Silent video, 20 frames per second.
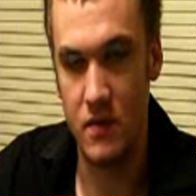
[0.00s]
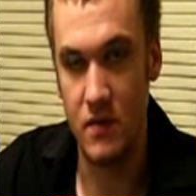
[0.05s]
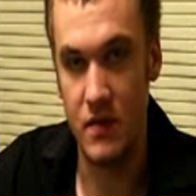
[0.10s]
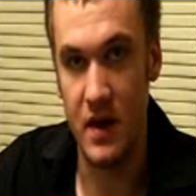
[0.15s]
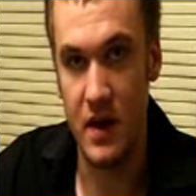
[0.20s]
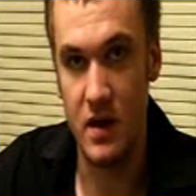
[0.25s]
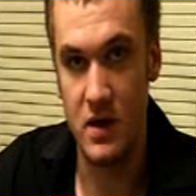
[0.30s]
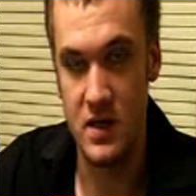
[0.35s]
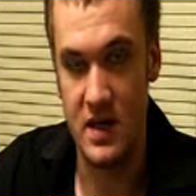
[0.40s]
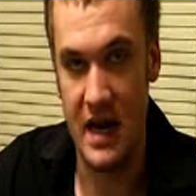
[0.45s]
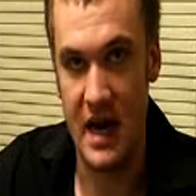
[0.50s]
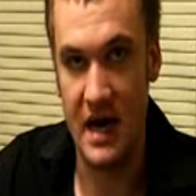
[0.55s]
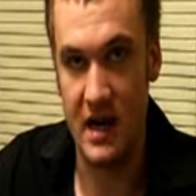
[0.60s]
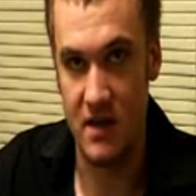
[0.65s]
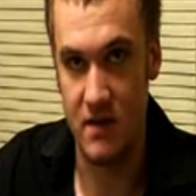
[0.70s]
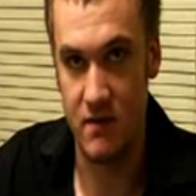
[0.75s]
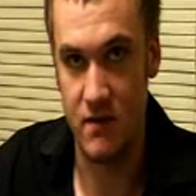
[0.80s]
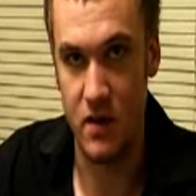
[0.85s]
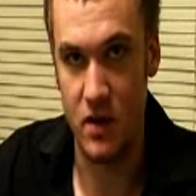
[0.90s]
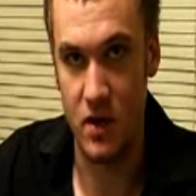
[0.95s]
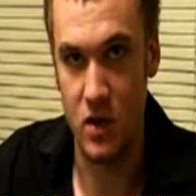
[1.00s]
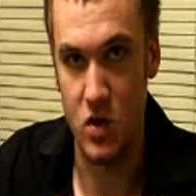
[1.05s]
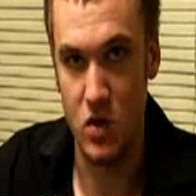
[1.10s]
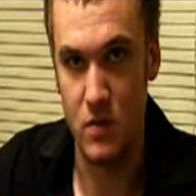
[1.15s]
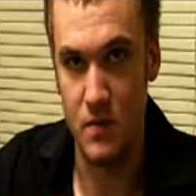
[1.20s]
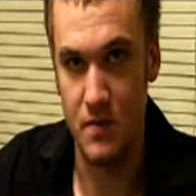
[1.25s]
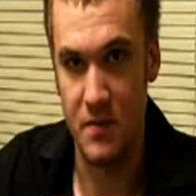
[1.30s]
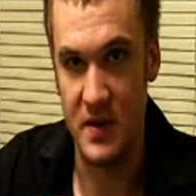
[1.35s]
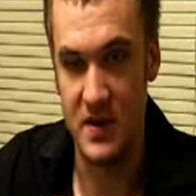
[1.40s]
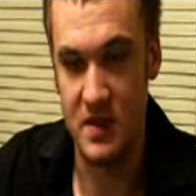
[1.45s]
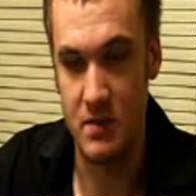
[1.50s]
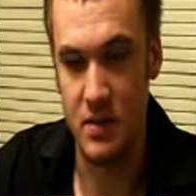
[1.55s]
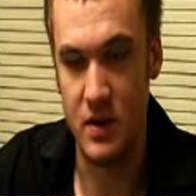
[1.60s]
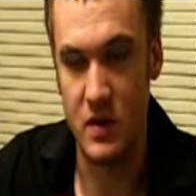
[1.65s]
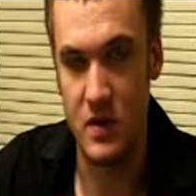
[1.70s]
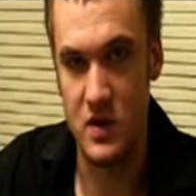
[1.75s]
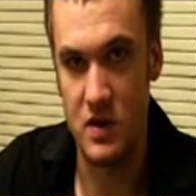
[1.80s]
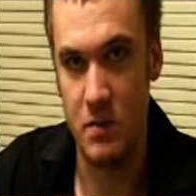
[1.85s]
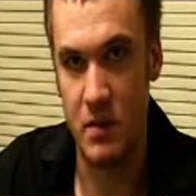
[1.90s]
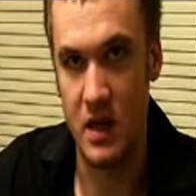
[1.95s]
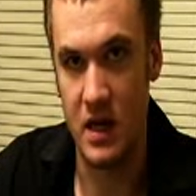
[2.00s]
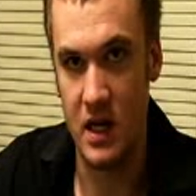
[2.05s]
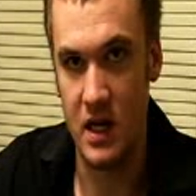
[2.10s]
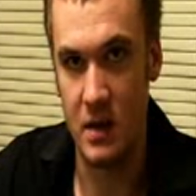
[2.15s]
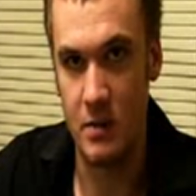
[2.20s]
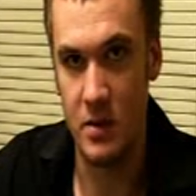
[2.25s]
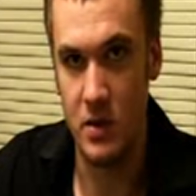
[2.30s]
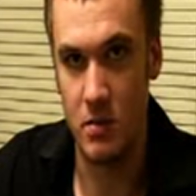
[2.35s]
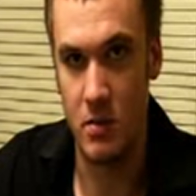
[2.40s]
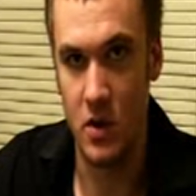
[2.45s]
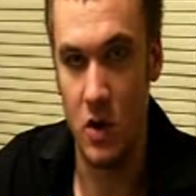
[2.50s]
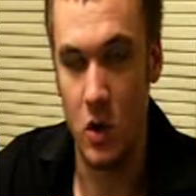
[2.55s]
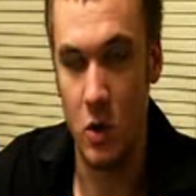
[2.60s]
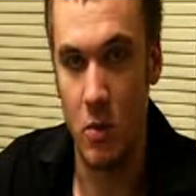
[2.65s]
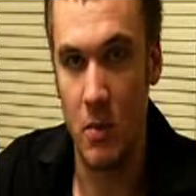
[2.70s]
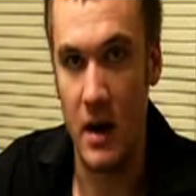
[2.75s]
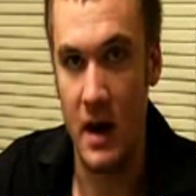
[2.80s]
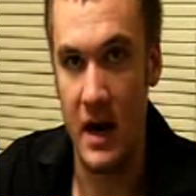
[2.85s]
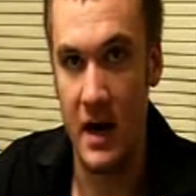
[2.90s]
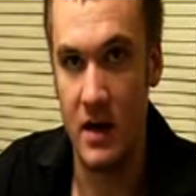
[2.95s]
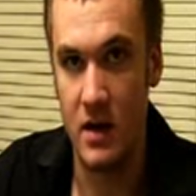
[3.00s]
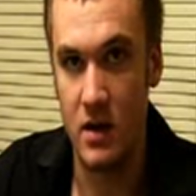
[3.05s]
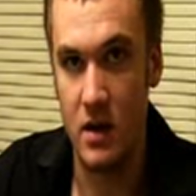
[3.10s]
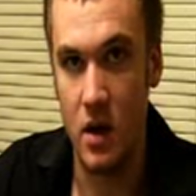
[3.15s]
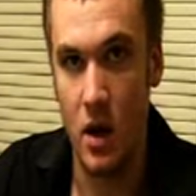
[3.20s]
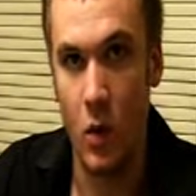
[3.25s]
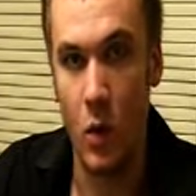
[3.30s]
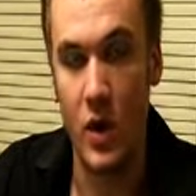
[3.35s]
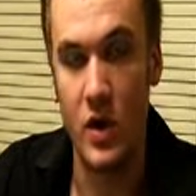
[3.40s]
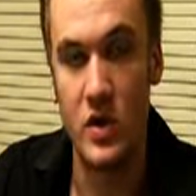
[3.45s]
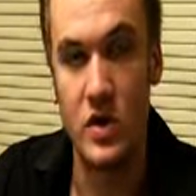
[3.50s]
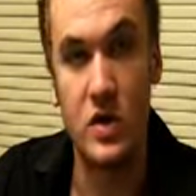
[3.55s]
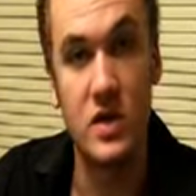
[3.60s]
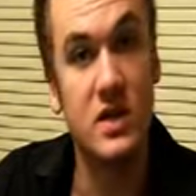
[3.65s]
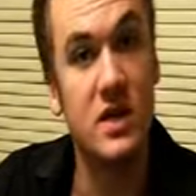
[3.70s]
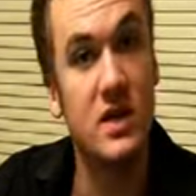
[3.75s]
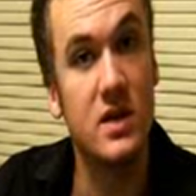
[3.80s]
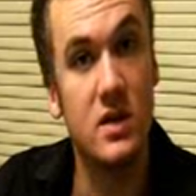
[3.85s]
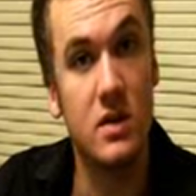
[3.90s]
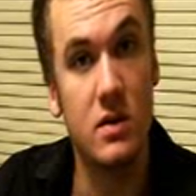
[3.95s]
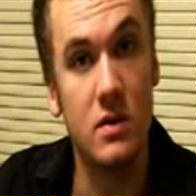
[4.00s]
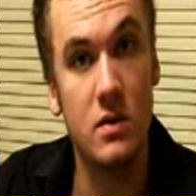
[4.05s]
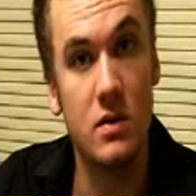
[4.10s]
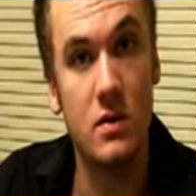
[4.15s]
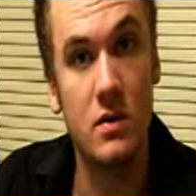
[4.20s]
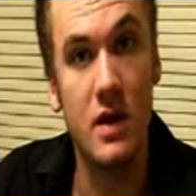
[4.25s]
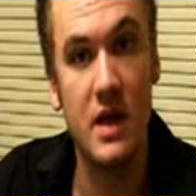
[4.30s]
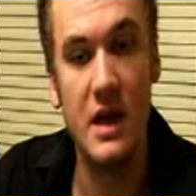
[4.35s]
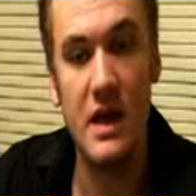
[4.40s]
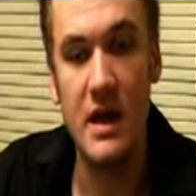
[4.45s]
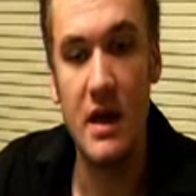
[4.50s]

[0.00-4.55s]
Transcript: that are to act in front of you as opposed to making up your own mind on what you're to do